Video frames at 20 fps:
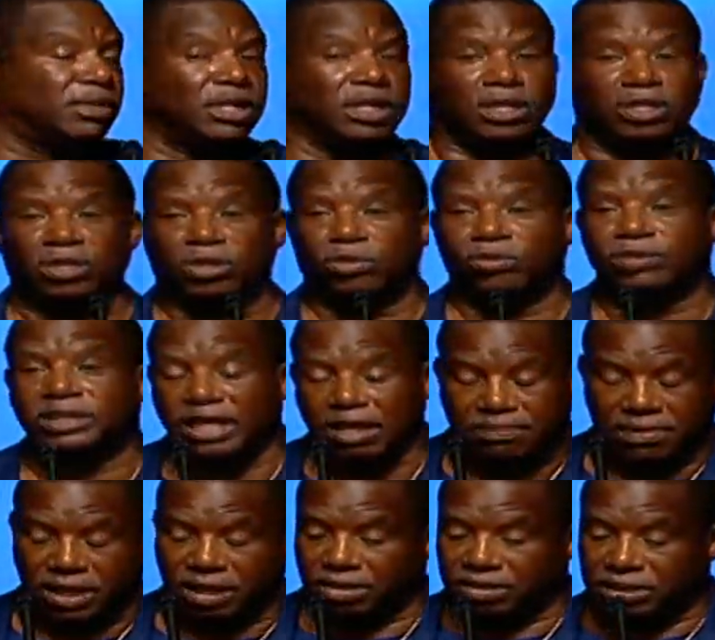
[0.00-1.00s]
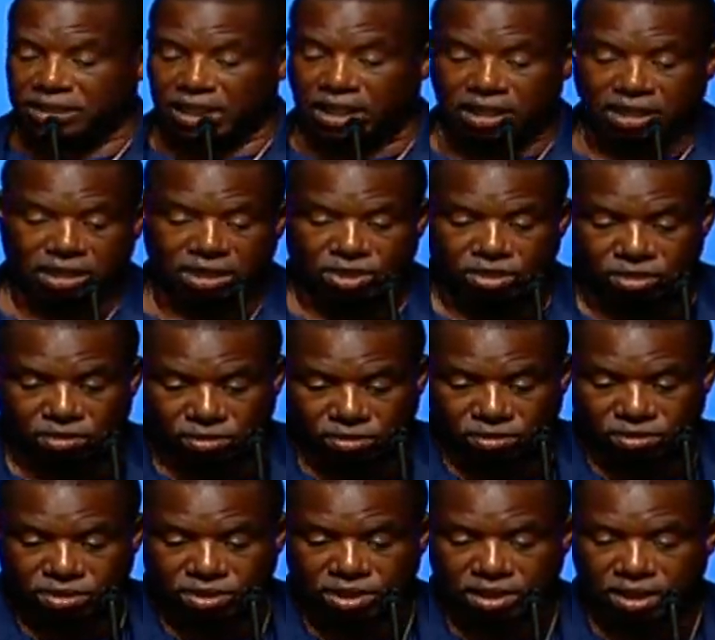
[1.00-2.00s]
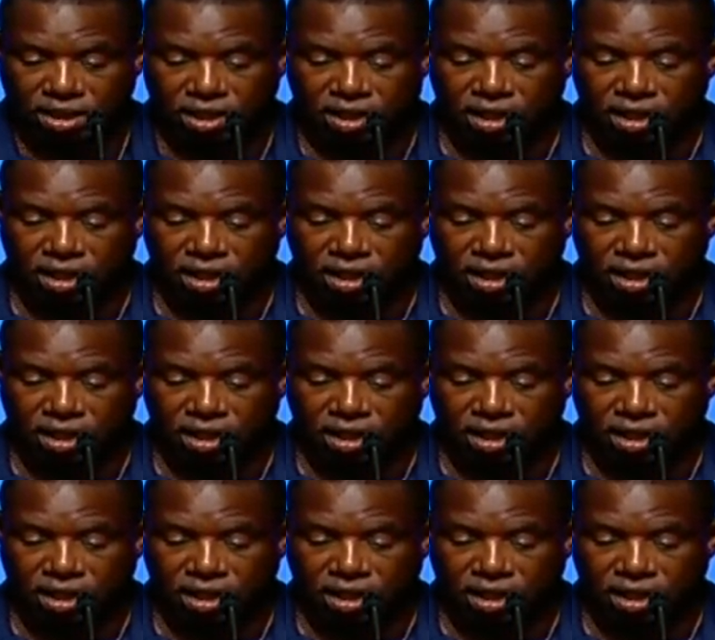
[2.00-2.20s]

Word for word: good news. Let me hear you say good news.